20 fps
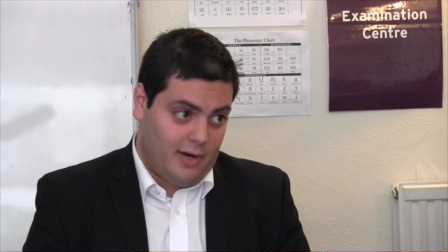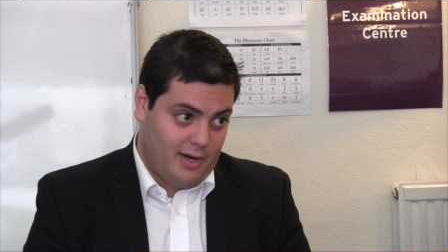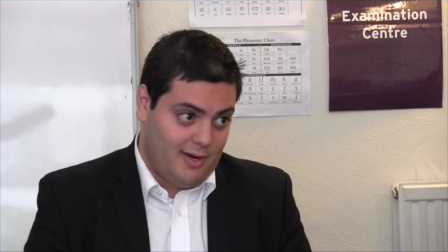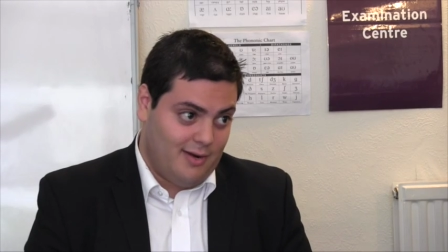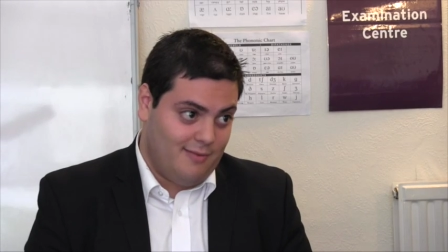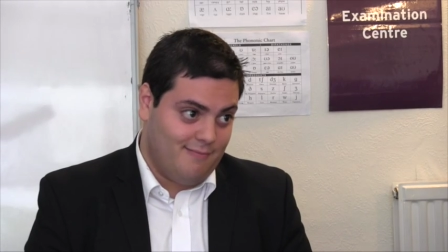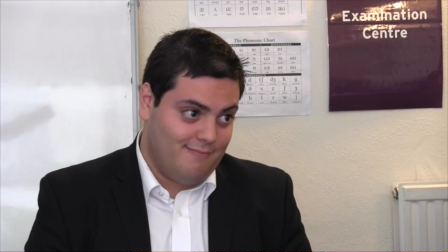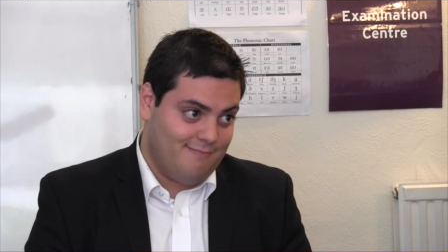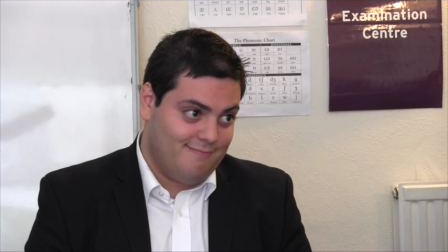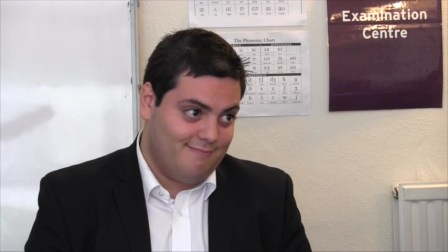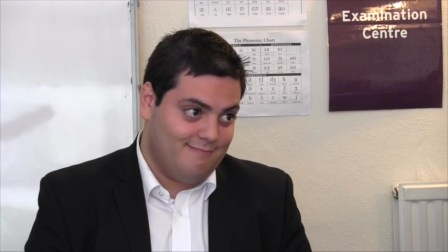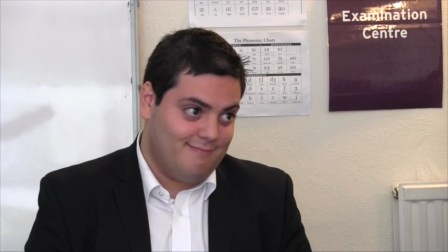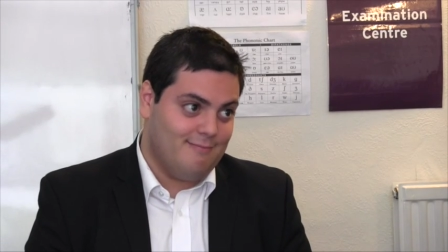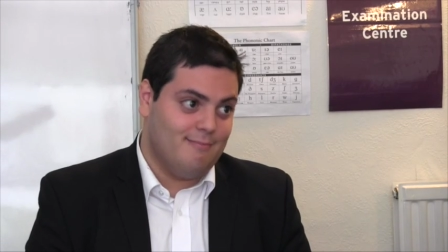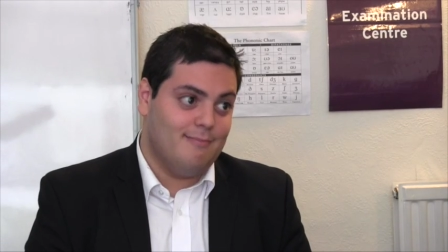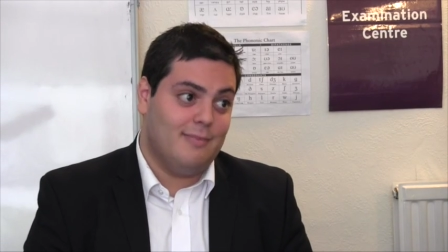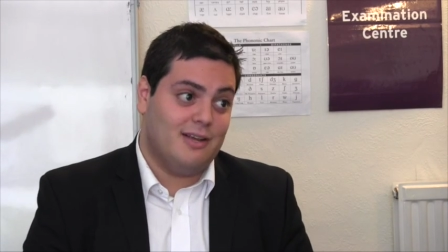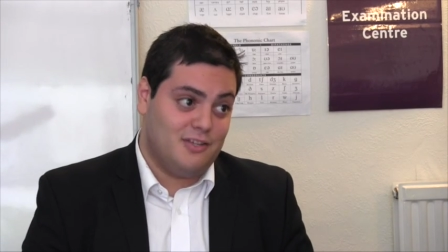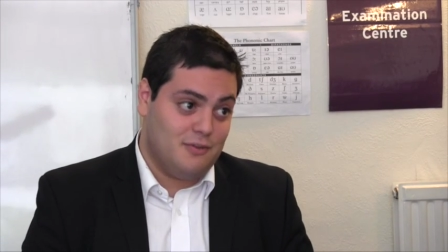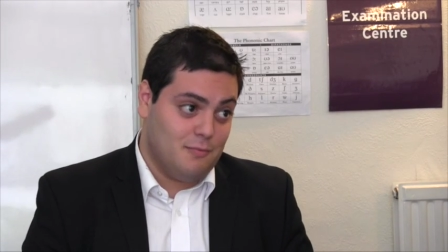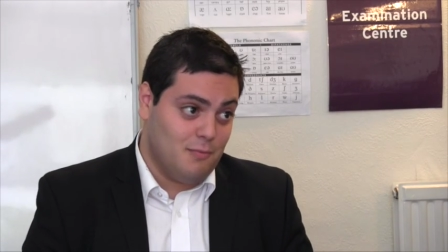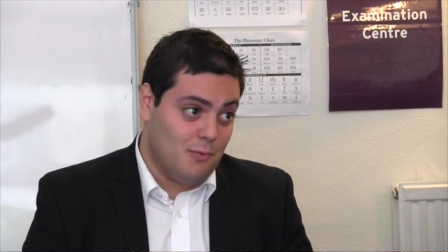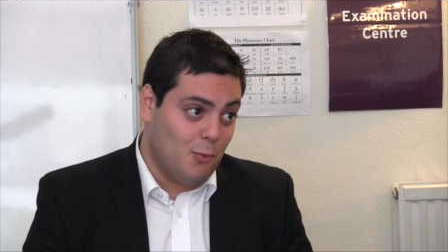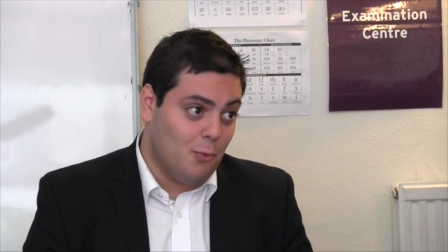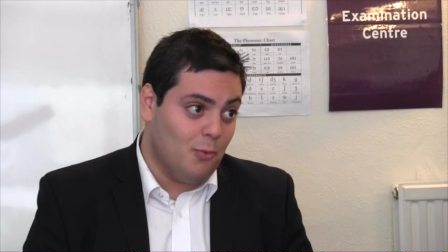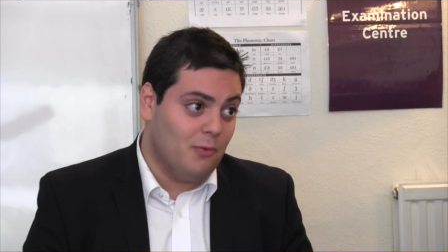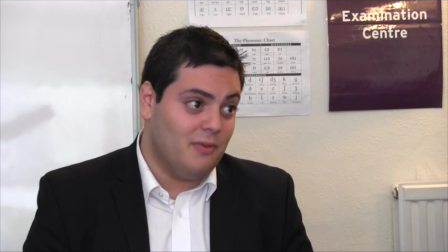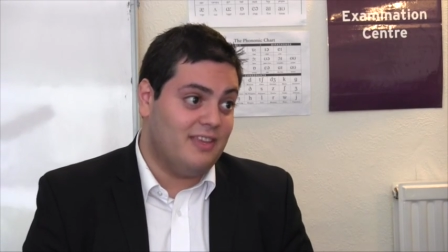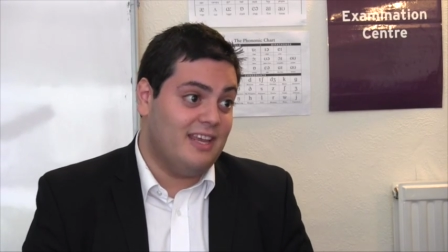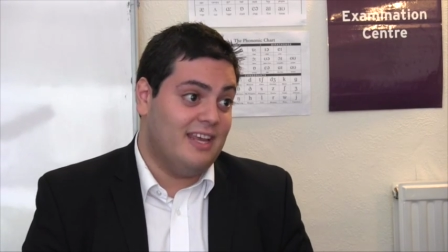square, much
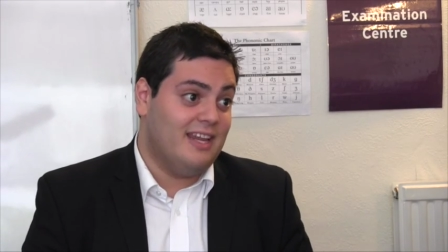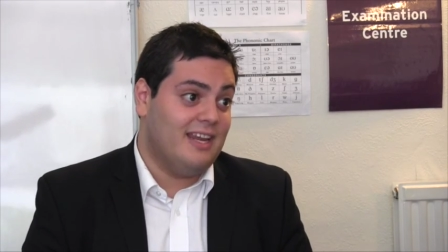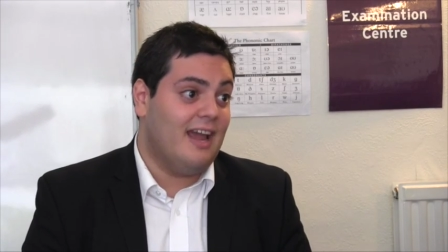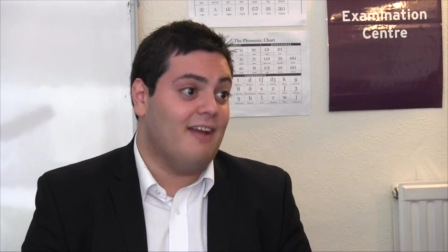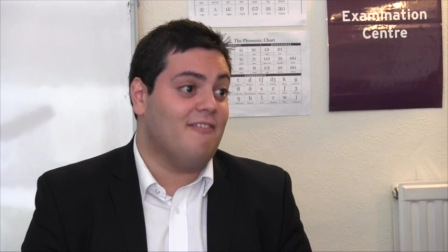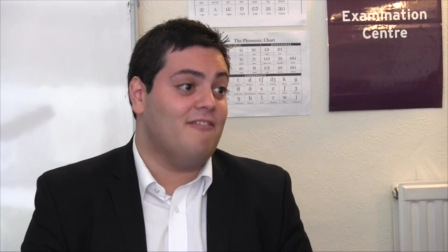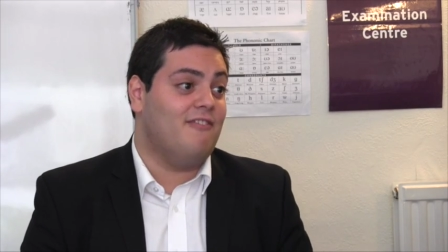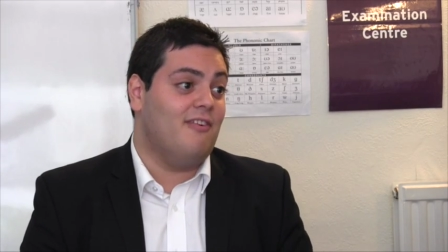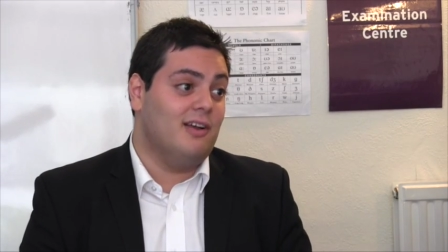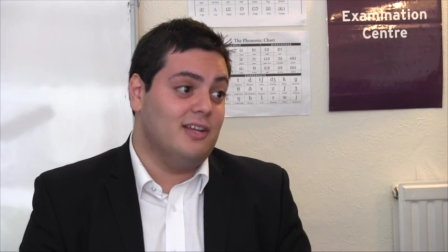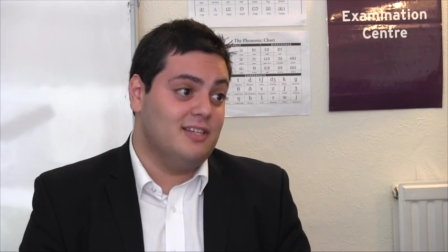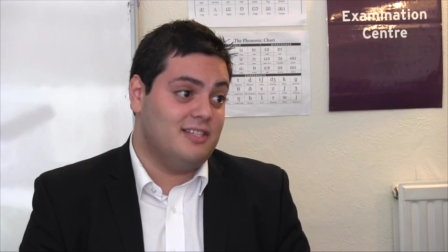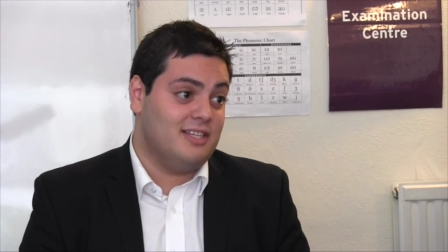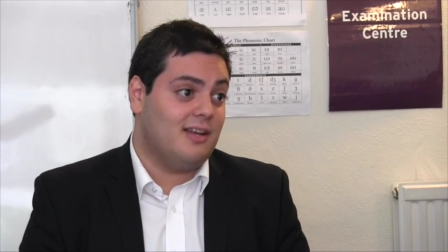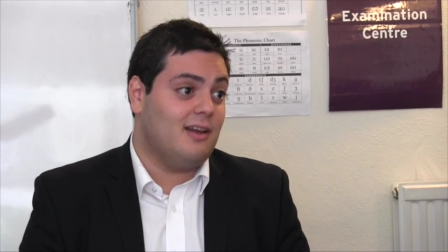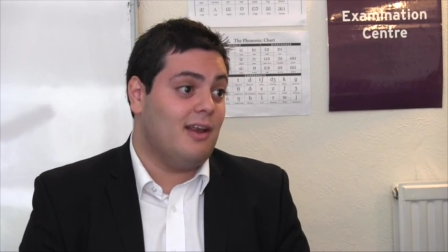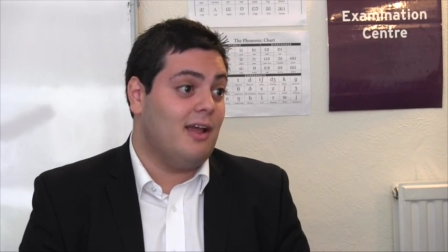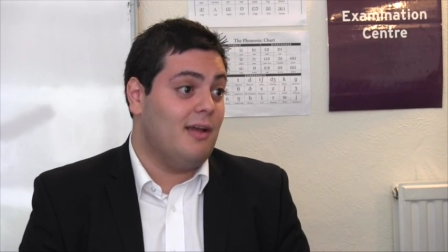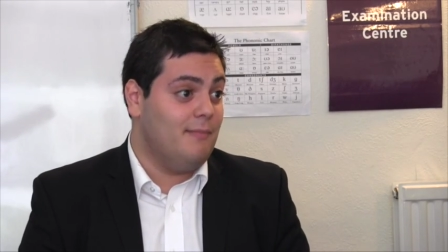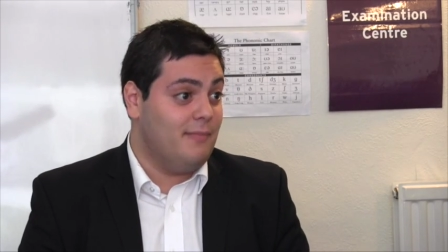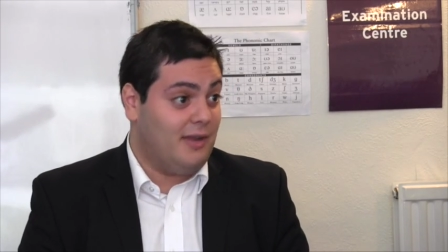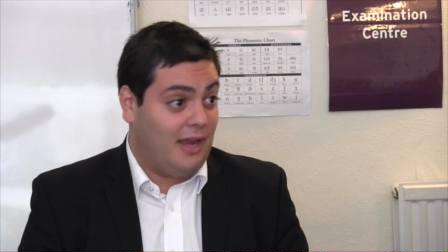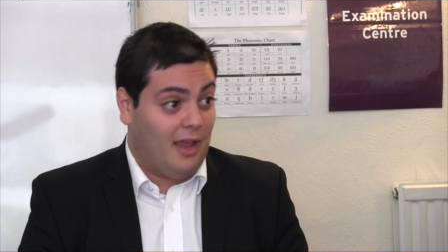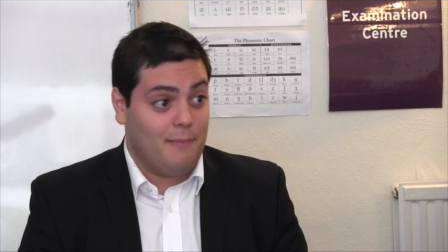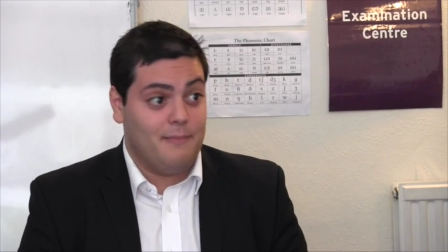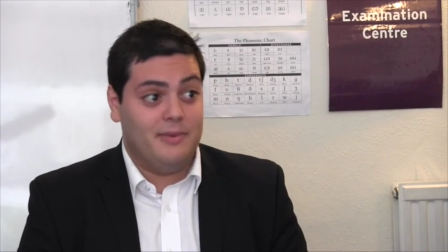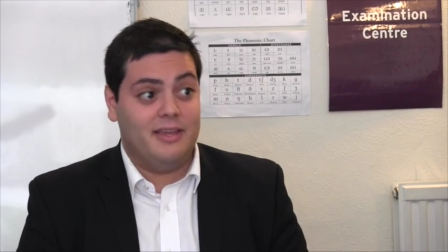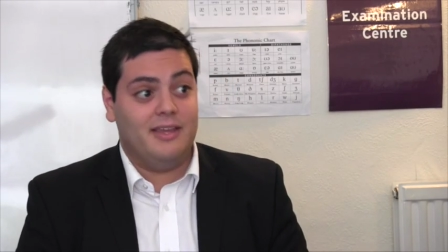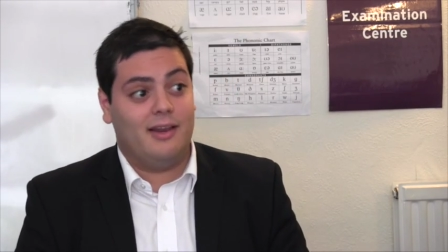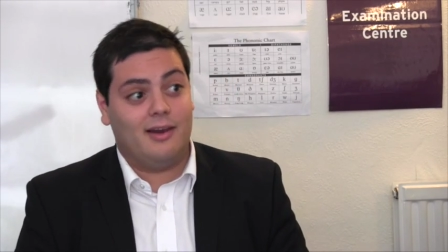more than a first
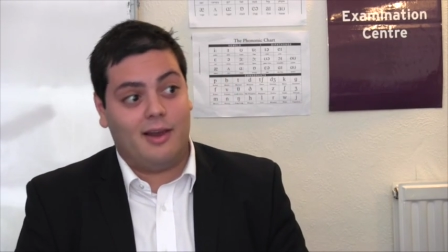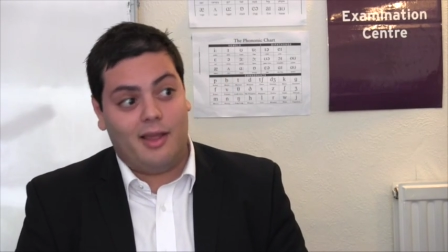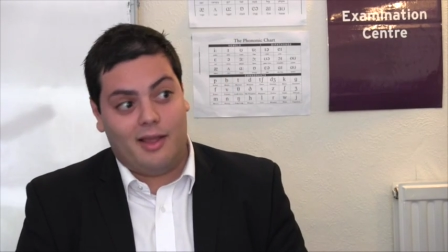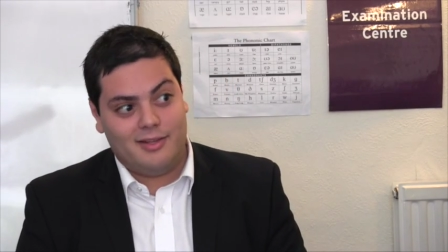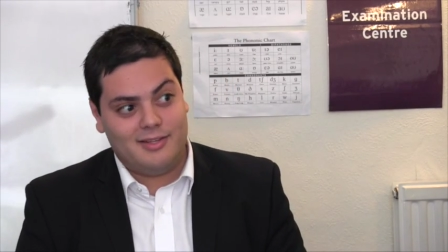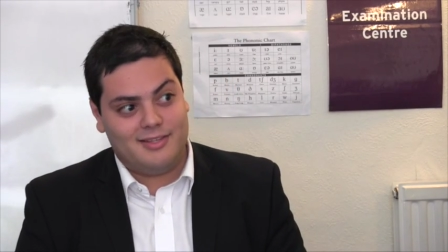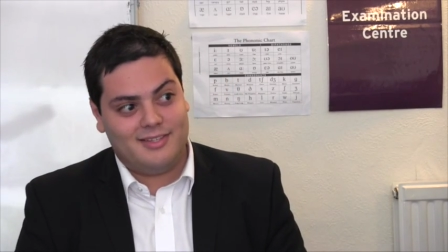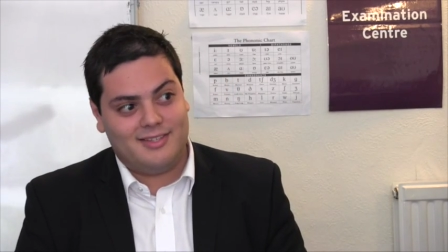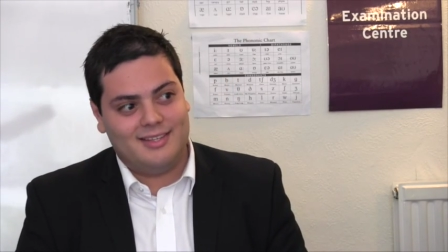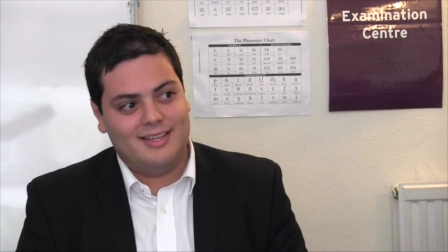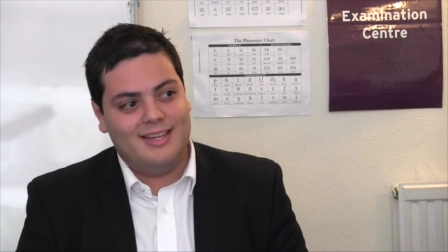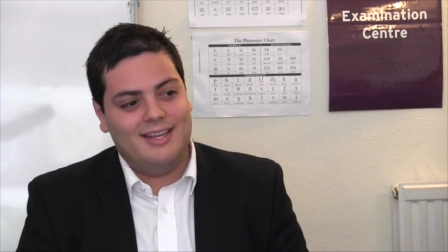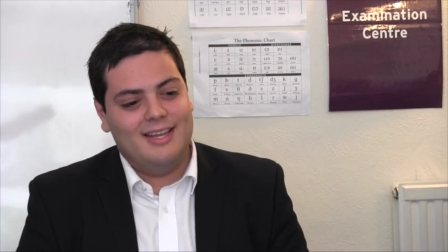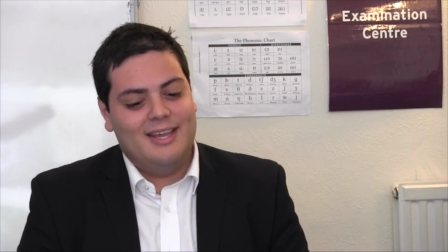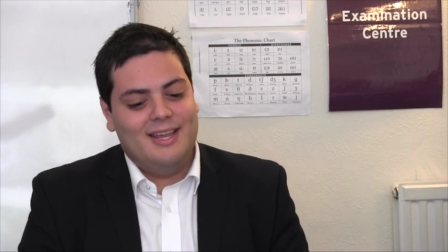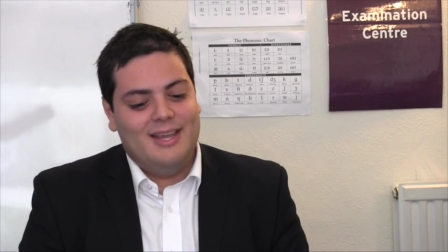cabin class.